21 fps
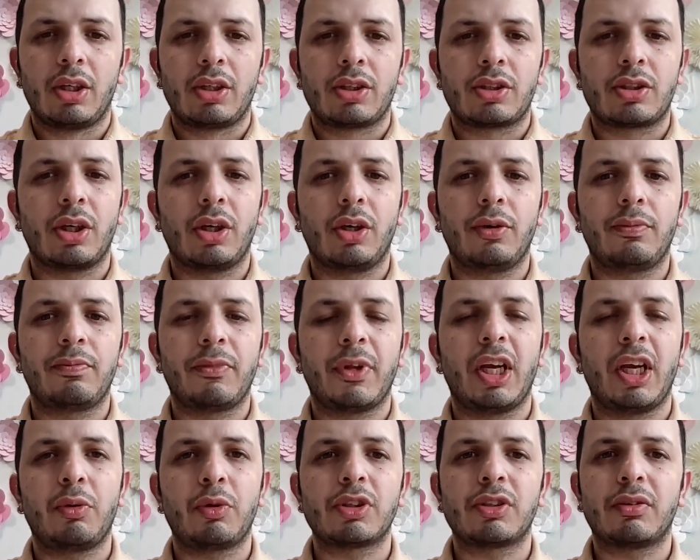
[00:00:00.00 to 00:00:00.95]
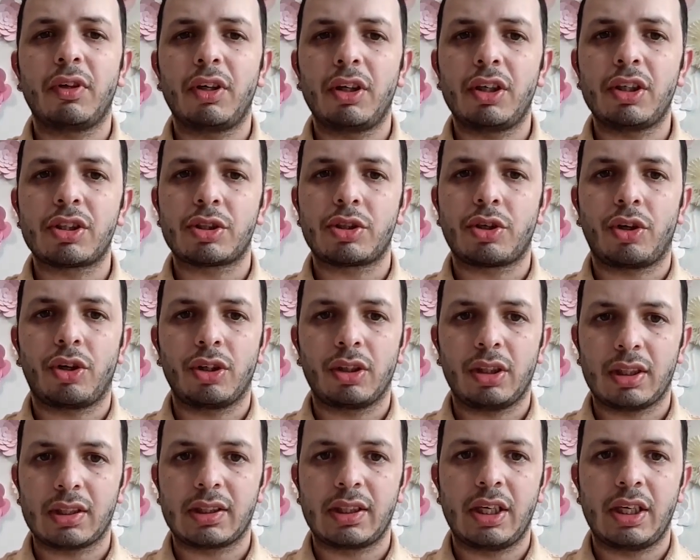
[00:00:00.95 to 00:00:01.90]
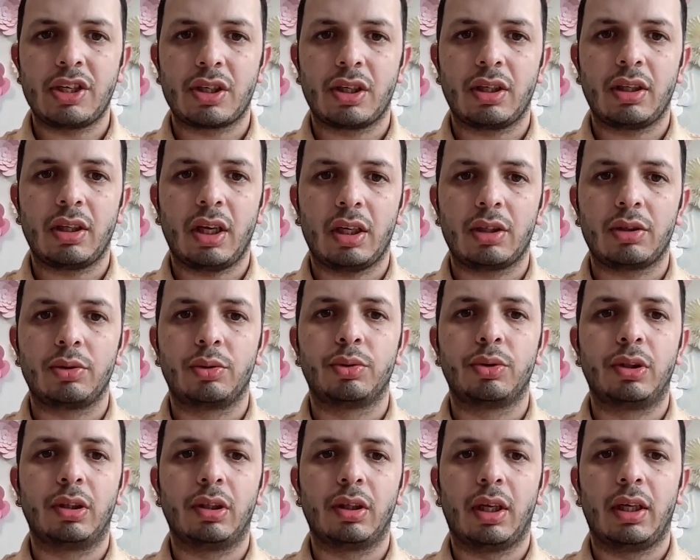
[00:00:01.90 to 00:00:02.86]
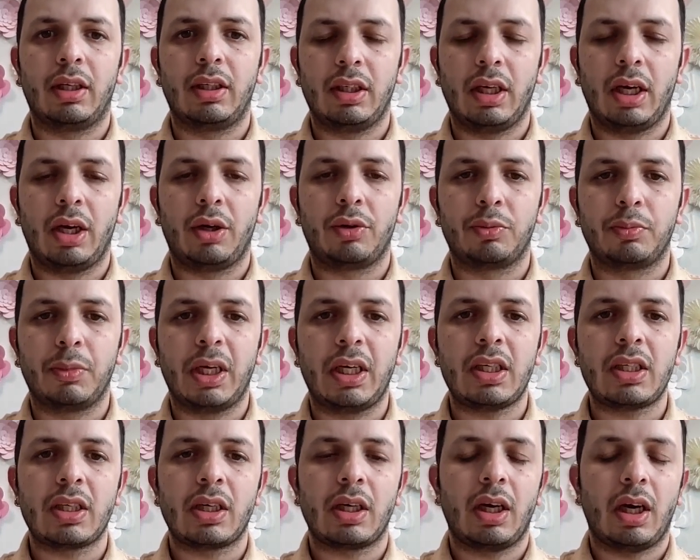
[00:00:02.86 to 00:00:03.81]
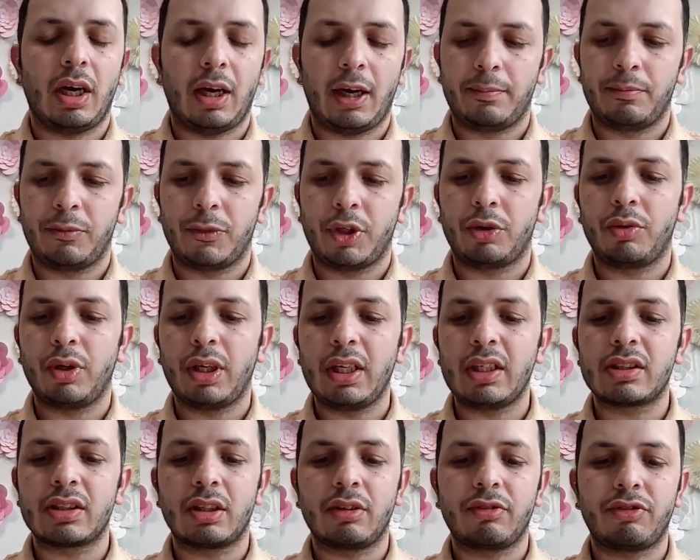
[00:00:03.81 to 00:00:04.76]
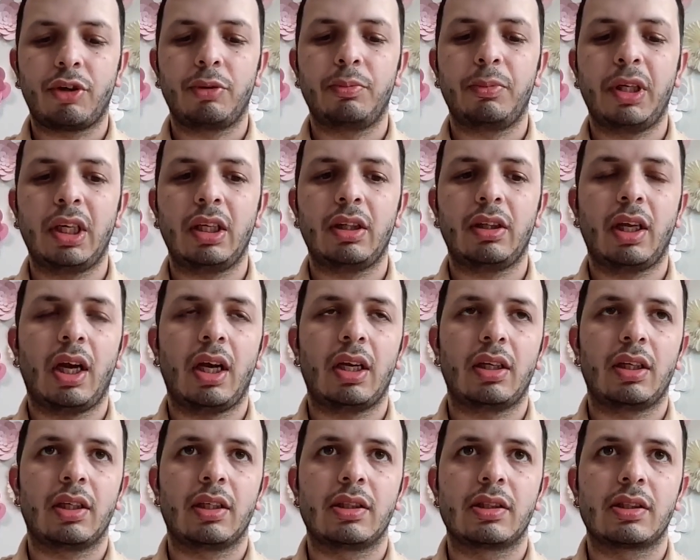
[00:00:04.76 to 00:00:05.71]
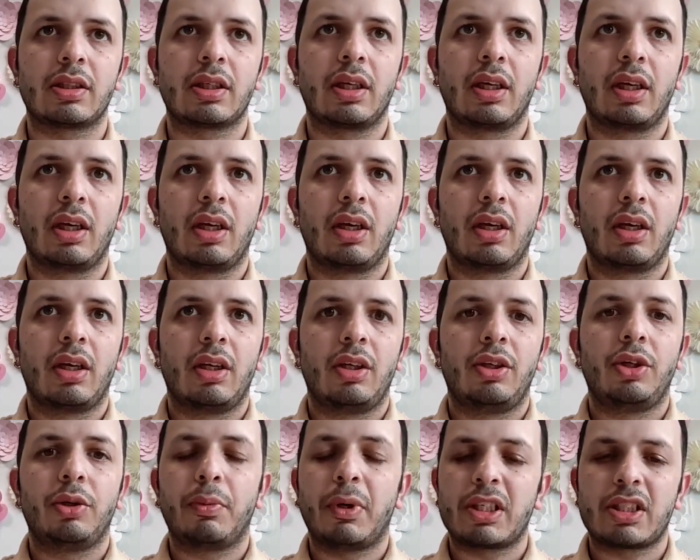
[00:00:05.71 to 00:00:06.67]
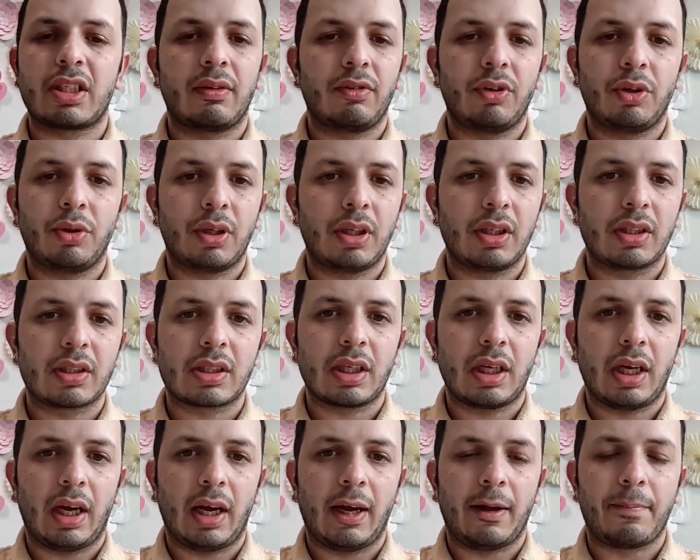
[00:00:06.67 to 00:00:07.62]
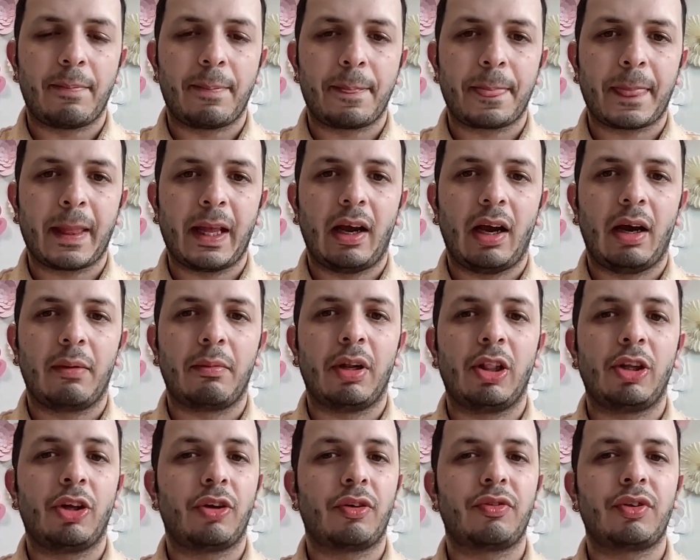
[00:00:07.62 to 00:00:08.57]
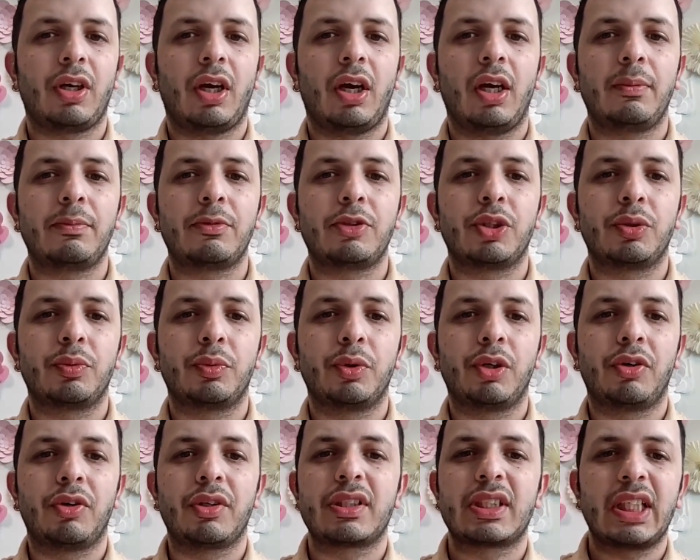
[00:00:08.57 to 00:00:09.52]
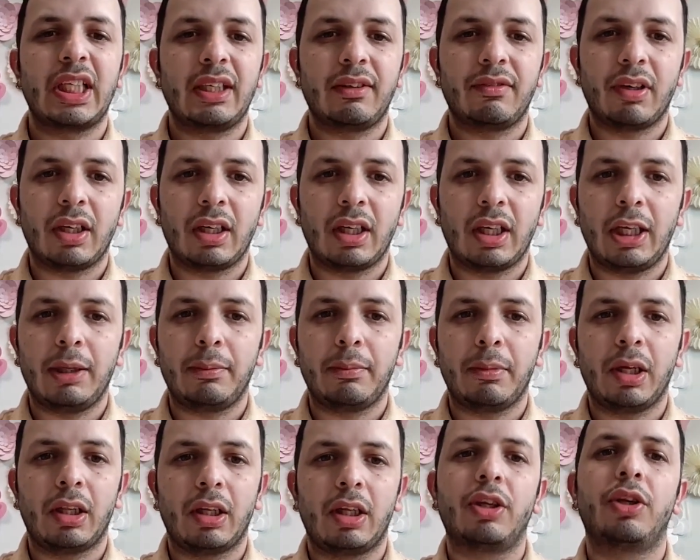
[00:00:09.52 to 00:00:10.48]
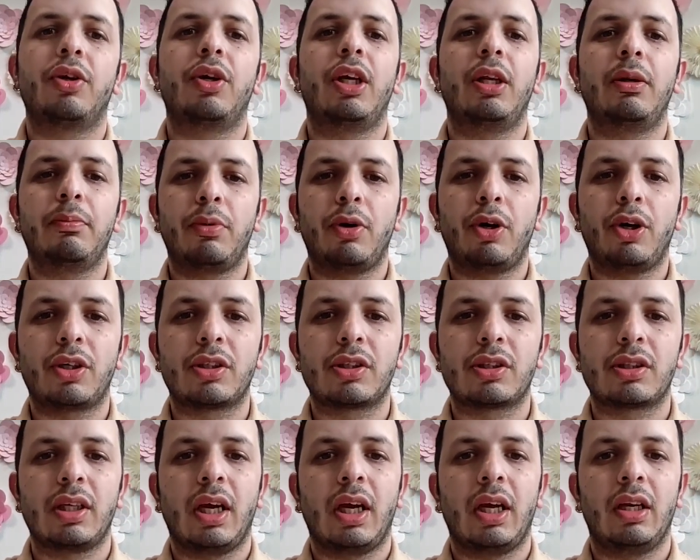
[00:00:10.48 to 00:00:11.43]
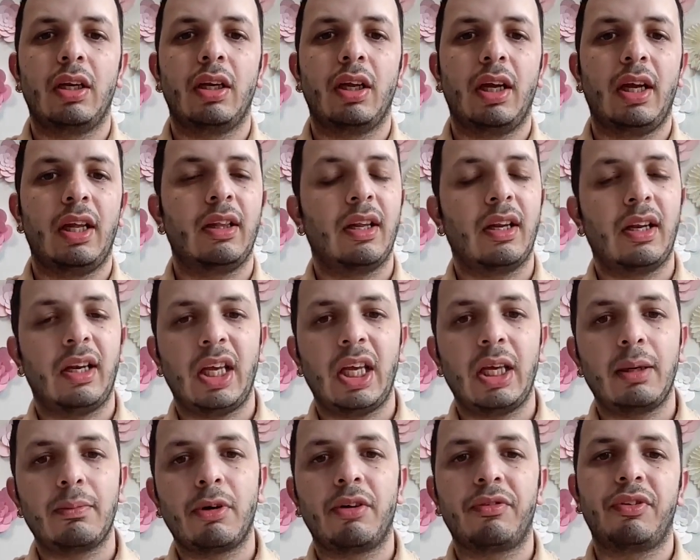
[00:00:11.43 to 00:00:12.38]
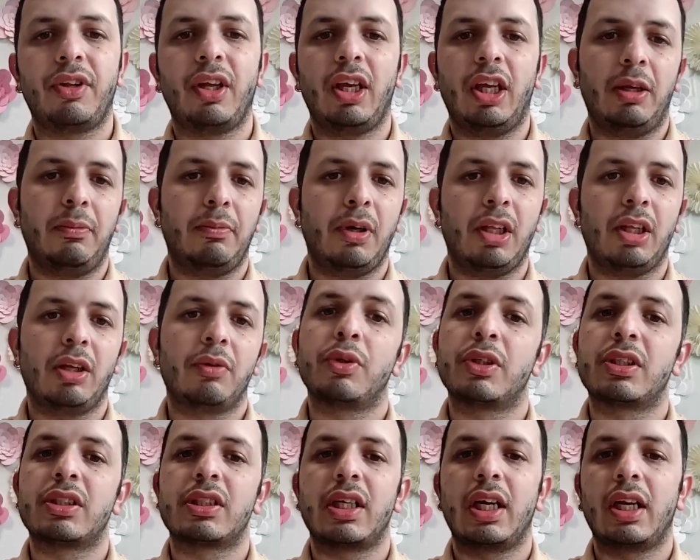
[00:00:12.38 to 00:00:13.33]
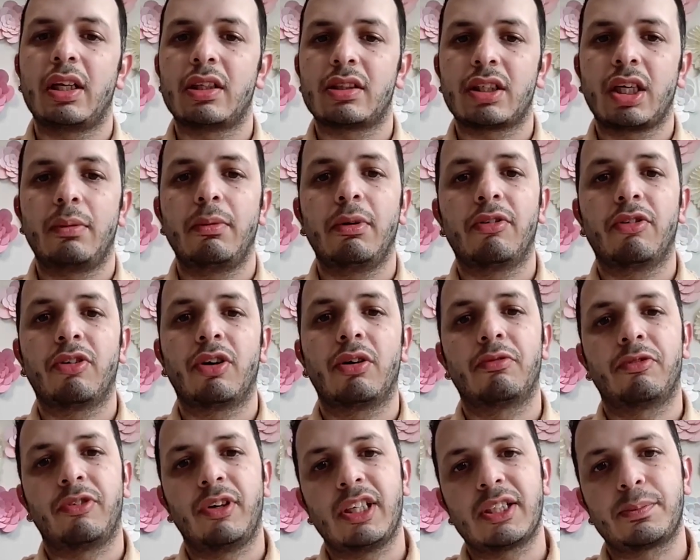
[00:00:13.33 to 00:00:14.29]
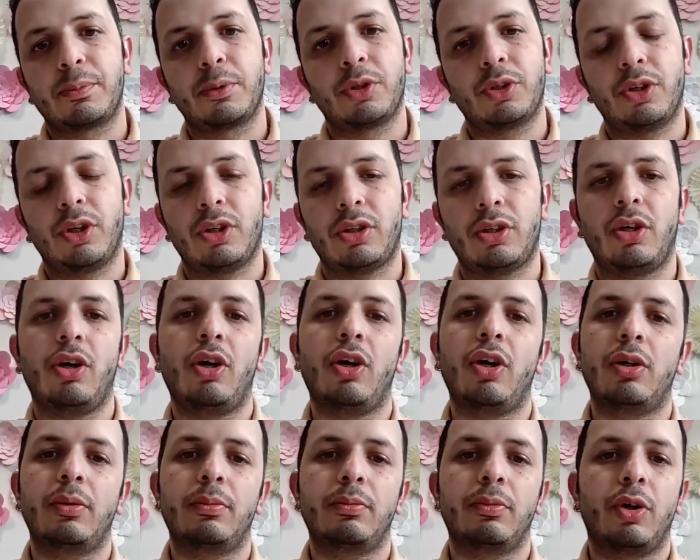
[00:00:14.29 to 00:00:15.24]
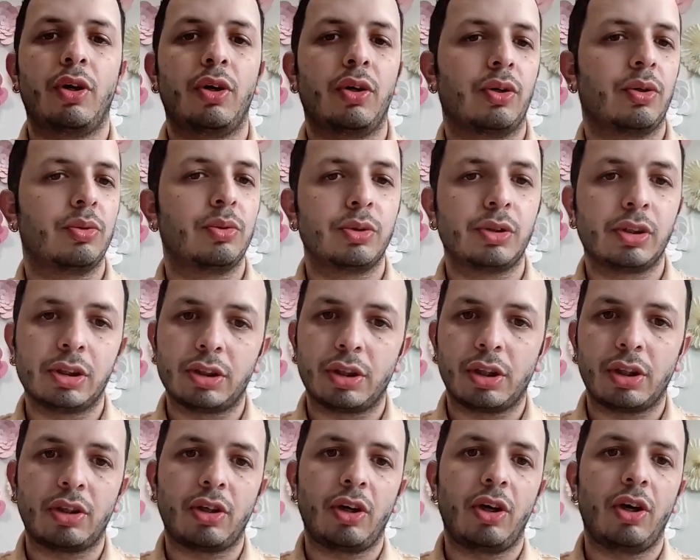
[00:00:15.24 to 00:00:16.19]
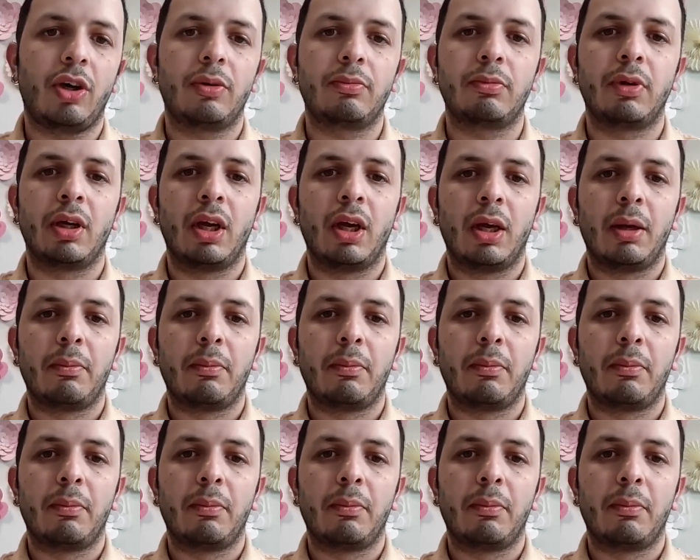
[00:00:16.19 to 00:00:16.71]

So it was a very strong decision that Google and Yahoo made. The reason for being that is you must have noticed a lot of times you will receive an email in your inbox, and in the name of the email, it will say it is coming from facebook.com or google.com.